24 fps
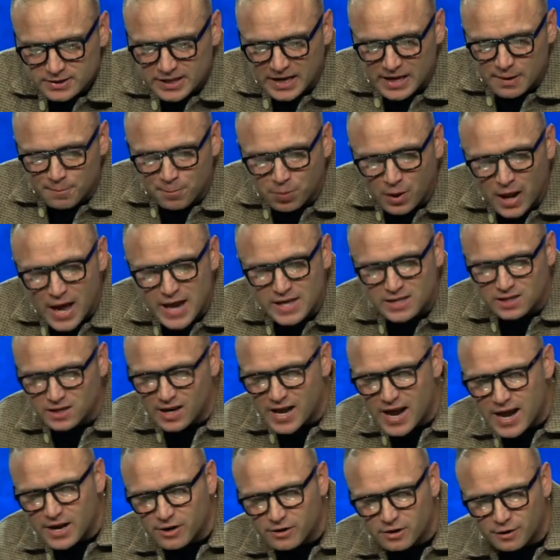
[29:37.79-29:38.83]
10 plagues
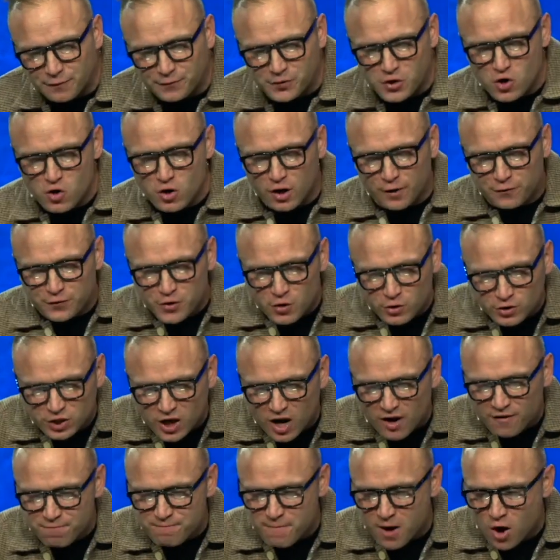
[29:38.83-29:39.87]
later, a few
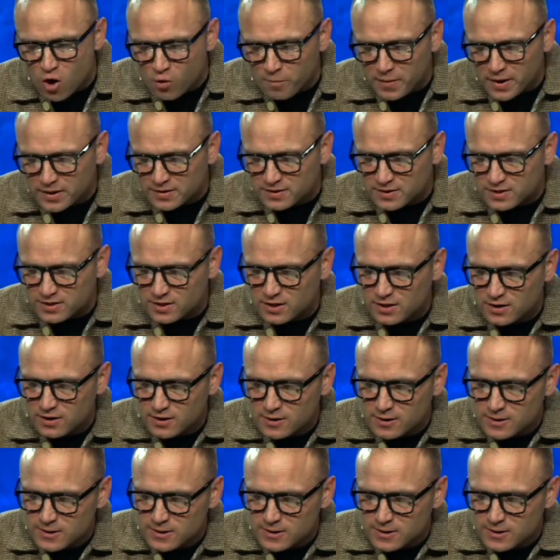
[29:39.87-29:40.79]
tough moments,